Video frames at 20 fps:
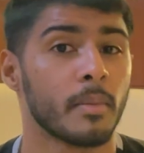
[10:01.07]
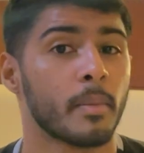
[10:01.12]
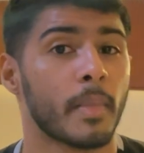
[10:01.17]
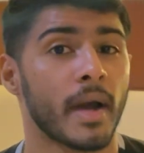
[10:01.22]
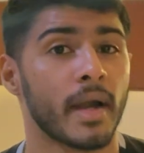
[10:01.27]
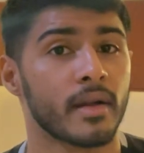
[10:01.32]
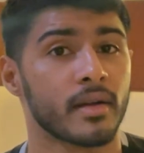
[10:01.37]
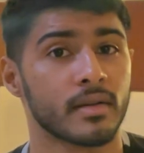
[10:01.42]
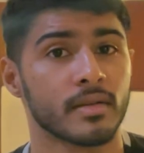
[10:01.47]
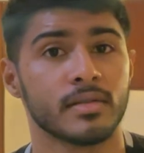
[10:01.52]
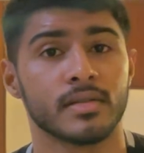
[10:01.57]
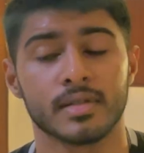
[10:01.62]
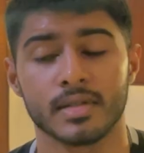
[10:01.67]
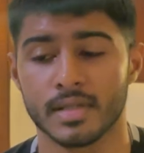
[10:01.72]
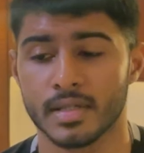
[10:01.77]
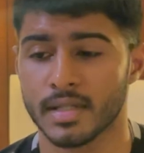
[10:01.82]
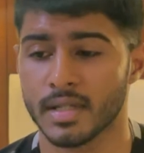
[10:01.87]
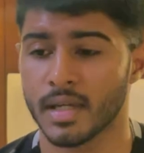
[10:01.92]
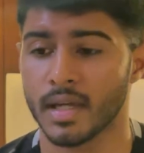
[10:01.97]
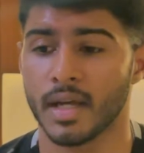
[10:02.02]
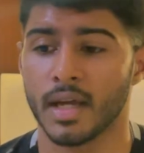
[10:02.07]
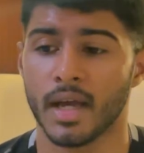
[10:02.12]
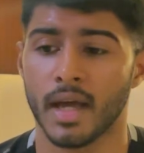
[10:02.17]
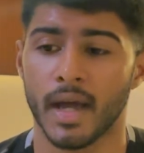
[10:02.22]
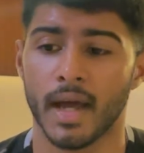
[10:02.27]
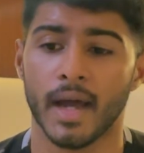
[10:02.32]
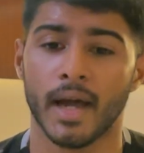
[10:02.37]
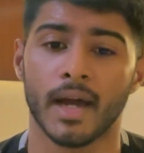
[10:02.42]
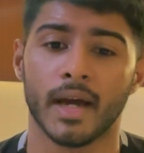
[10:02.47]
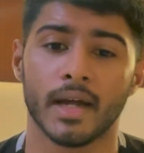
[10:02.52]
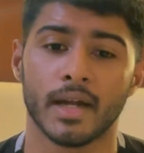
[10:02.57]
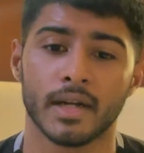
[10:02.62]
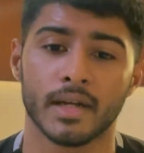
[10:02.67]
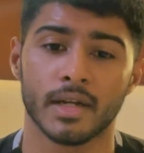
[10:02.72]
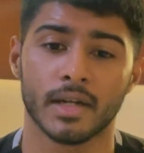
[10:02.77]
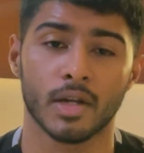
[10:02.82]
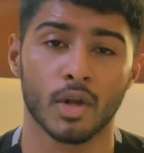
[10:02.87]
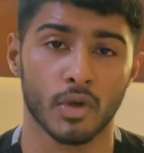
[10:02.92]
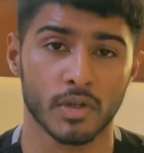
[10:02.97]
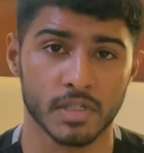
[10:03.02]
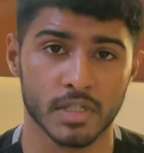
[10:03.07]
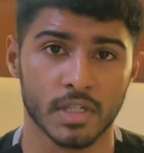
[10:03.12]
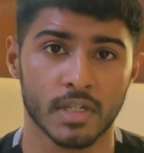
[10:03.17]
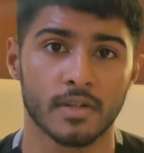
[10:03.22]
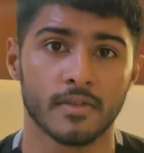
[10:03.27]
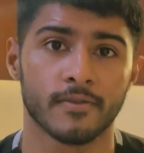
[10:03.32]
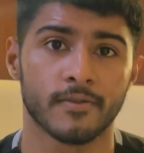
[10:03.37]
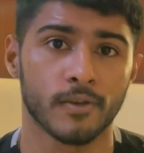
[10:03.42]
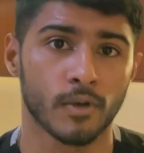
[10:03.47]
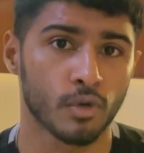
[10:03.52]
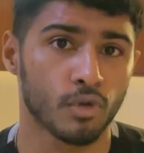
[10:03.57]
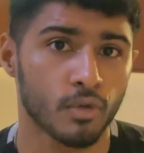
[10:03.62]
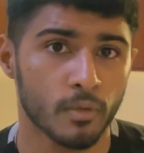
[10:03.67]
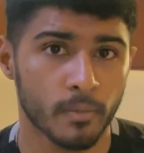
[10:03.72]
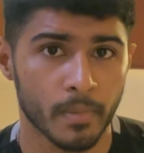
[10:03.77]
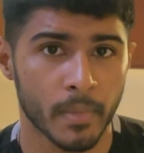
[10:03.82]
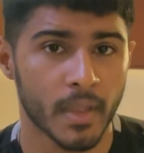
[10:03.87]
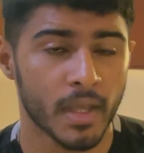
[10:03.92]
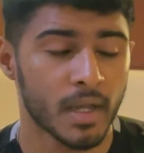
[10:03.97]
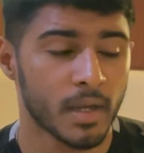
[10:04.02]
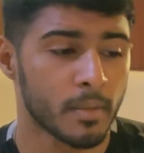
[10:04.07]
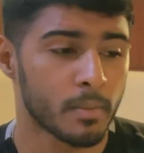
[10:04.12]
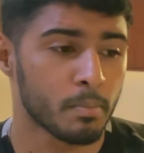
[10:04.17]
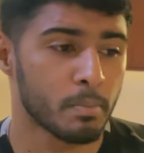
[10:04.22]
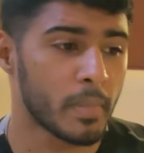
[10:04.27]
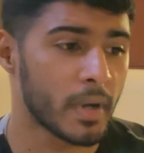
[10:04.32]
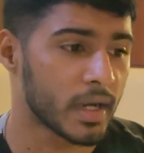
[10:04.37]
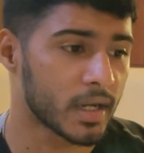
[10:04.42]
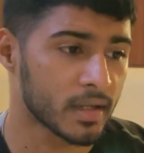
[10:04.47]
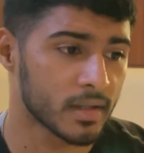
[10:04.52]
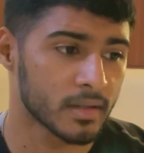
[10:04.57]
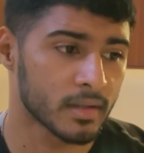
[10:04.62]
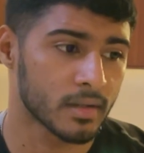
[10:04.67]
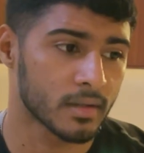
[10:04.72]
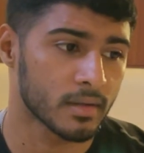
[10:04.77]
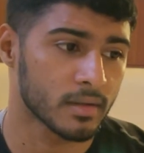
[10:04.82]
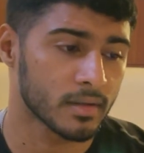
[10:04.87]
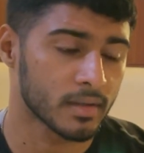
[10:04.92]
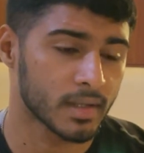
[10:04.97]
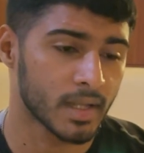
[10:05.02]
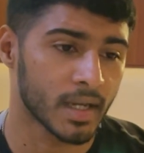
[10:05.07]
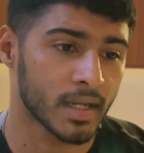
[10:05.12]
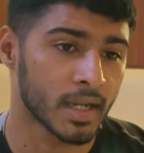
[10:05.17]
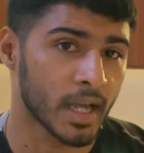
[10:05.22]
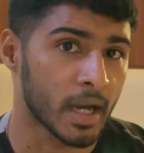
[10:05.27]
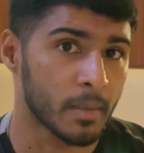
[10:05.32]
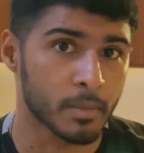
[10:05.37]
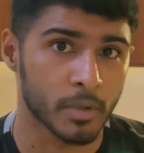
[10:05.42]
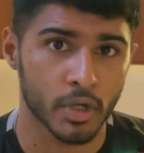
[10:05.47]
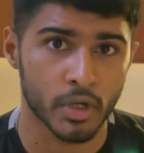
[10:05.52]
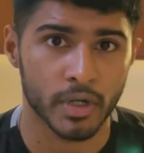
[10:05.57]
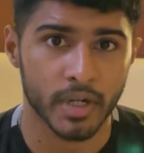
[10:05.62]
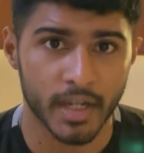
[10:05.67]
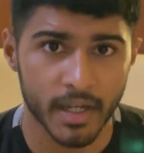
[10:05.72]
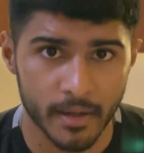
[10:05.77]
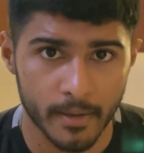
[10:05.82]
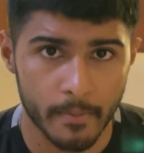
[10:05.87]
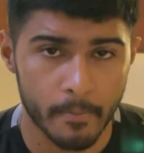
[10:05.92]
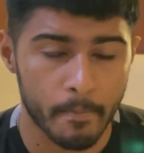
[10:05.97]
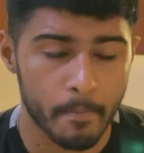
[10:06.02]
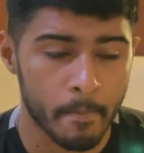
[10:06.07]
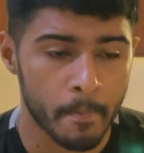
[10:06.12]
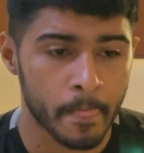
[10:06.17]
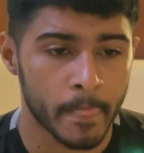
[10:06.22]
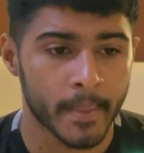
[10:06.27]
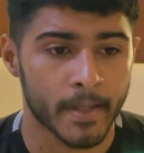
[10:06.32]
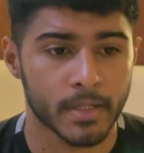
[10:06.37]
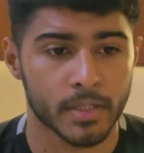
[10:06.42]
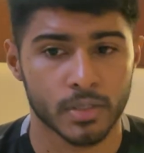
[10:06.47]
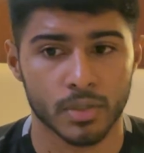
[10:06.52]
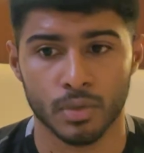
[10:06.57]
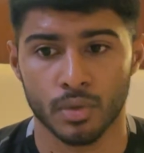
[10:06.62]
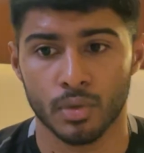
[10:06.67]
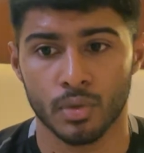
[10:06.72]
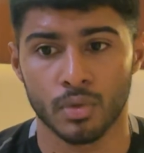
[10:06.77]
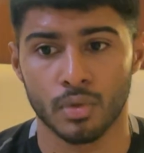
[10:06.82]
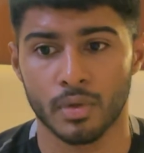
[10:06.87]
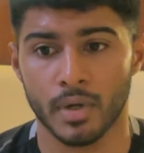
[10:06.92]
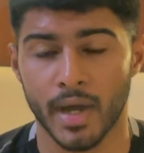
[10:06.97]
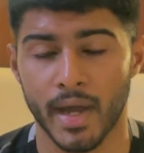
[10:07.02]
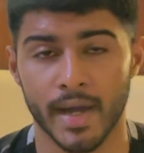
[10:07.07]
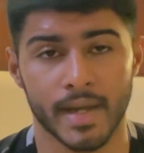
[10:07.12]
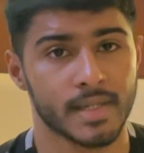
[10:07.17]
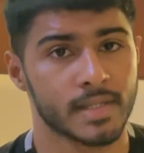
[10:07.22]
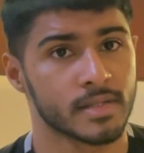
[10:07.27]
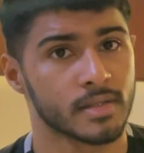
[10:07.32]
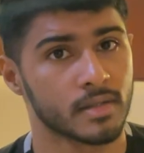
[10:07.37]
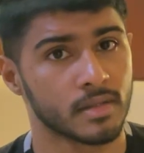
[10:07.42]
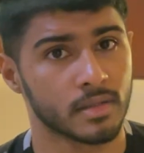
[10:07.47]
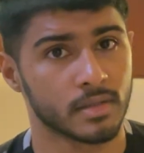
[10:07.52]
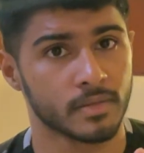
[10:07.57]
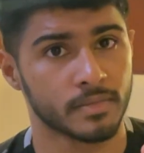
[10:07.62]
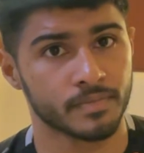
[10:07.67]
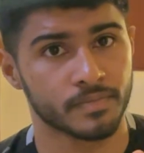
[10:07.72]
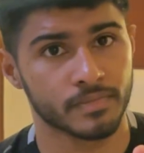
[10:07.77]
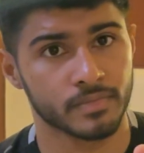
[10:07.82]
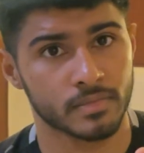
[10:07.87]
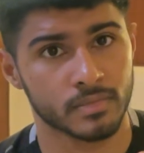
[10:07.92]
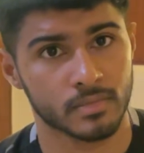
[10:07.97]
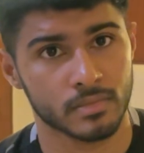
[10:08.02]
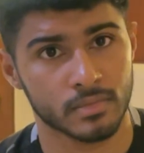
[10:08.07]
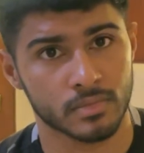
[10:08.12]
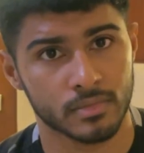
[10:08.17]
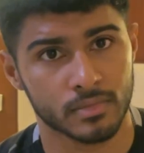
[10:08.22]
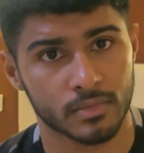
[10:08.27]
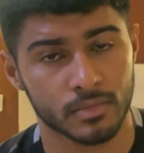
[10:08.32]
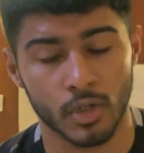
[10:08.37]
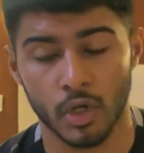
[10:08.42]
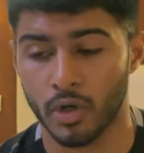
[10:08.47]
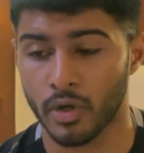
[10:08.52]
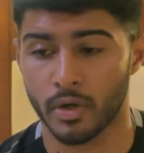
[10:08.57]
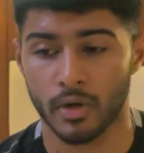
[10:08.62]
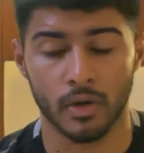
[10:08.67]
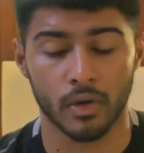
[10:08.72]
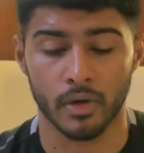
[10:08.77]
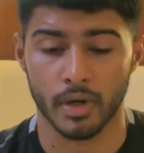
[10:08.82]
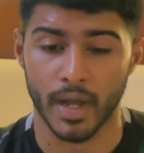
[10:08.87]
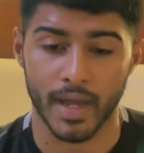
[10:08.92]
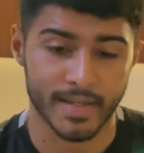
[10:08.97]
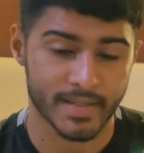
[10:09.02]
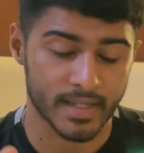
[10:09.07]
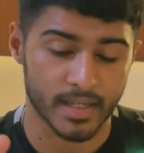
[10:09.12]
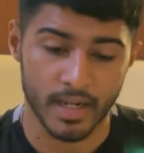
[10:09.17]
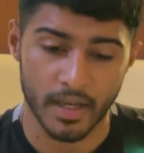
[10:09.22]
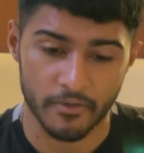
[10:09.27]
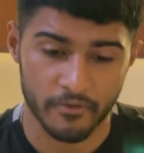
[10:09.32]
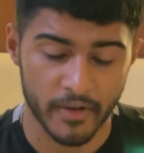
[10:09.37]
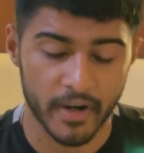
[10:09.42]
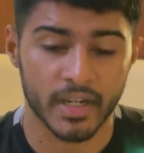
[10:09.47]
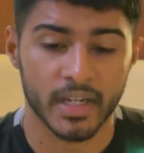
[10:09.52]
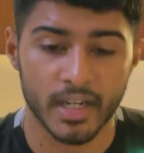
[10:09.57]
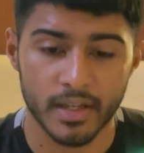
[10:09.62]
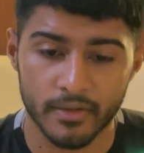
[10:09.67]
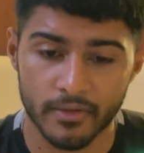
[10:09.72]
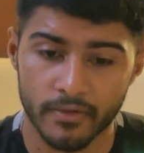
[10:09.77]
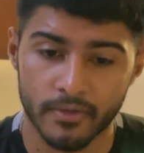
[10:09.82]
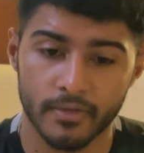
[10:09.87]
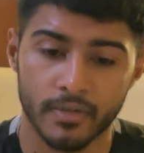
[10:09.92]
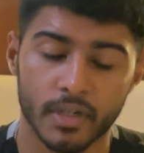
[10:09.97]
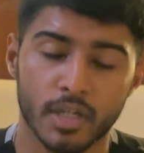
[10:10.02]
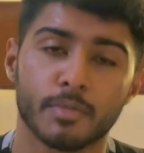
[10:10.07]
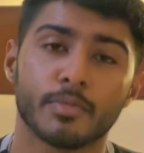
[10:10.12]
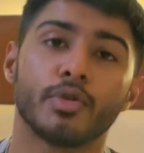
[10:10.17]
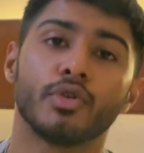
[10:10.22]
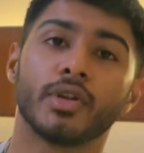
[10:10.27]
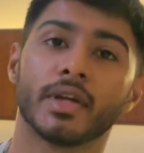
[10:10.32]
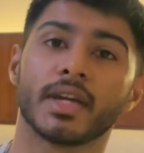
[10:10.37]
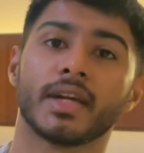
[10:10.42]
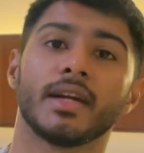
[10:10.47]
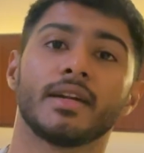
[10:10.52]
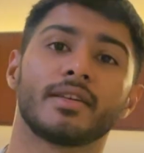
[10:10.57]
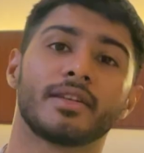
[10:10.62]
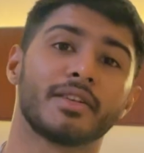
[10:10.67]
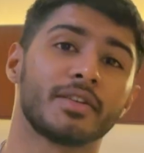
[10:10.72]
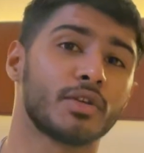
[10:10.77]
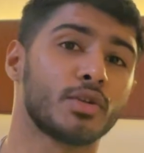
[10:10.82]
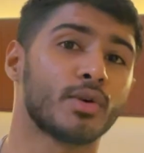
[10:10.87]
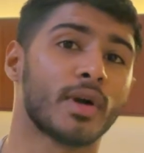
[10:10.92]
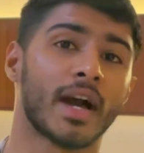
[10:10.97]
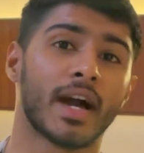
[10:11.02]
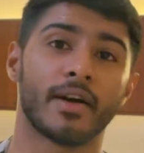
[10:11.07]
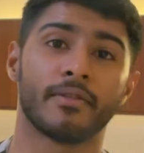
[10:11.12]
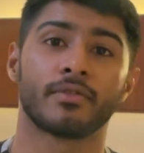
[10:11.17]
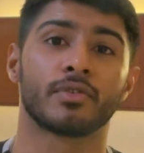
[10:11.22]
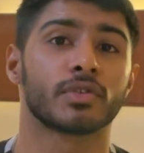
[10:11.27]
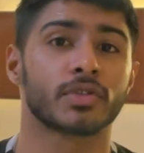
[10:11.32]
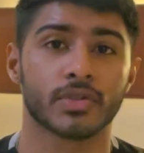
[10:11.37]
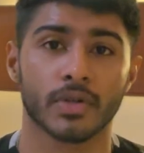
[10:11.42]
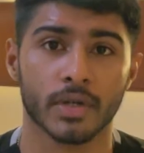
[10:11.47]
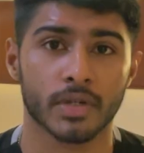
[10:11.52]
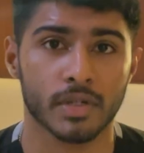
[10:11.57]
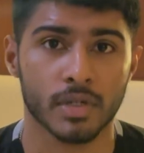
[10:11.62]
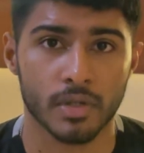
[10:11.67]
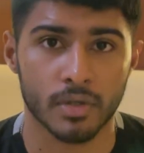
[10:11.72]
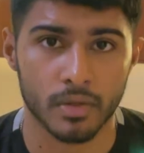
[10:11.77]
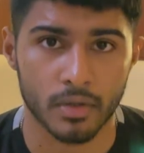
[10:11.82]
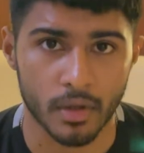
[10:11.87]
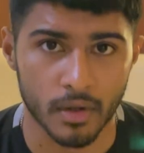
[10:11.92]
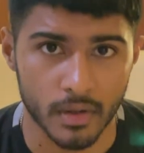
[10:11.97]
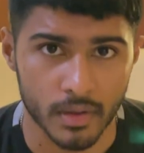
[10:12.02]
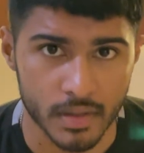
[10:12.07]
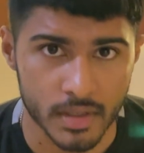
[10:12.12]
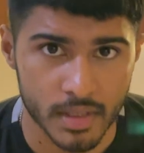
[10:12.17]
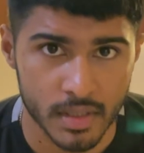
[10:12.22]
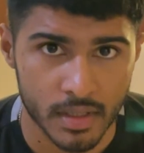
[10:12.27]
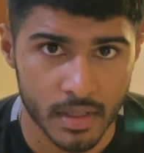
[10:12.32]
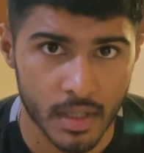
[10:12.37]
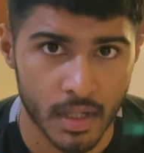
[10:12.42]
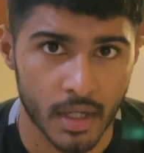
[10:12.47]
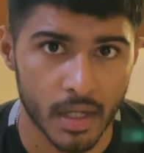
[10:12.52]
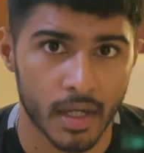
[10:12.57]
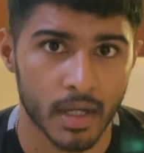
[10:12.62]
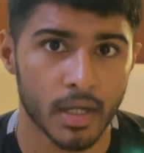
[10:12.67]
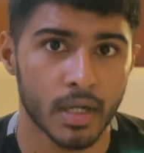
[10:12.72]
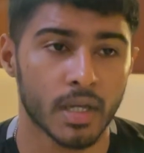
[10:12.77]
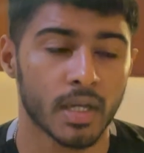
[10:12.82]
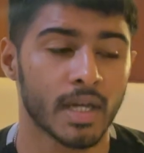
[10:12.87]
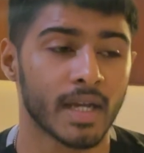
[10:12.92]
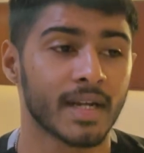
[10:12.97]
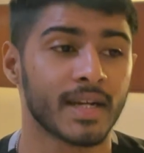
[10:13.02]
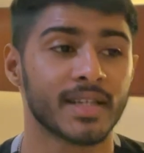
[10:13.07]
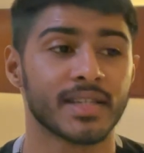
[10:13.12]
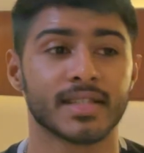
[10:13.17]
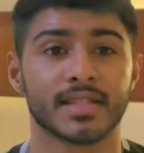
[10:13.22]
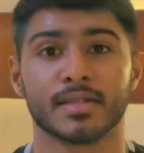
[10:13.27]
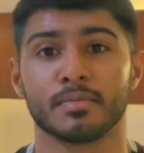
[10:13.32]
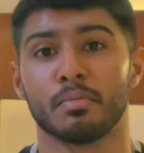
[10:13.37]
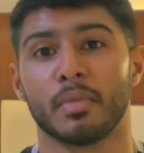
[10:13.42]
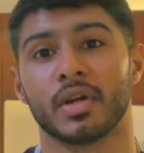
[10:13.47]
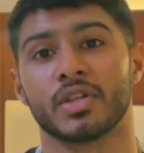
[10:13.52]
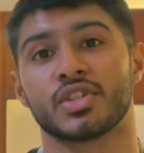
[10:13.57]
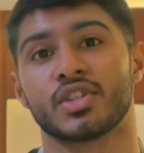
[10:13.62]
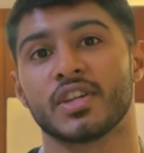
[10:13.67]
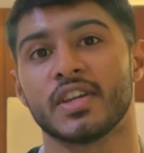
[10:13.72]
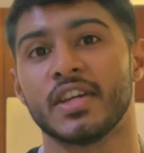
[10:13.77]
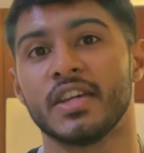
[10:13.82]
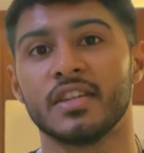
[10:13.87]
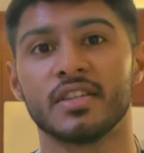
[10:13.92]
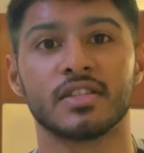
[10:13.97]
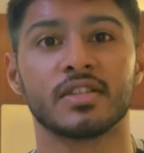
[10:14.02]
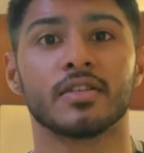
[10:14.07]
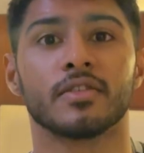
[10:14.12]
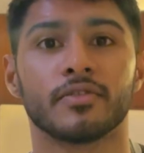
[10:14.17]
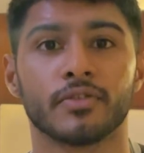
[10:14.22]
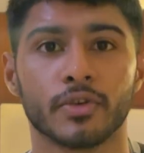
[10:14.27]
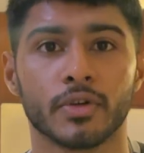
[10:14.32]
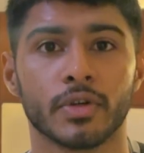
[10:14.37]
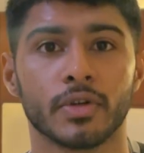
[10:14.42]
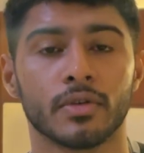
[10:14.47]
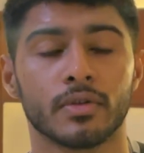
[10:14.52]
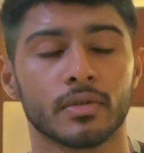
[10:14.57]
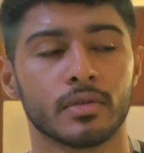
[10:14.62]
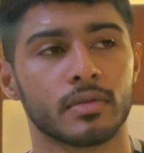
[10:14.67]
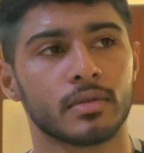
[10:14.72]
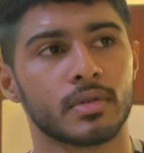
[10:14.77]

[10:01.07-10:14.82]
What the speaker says: patterns and logical flow better than ambiguity. So, or as an effective communicator, you have to structure your thoughts. It is much easier for you.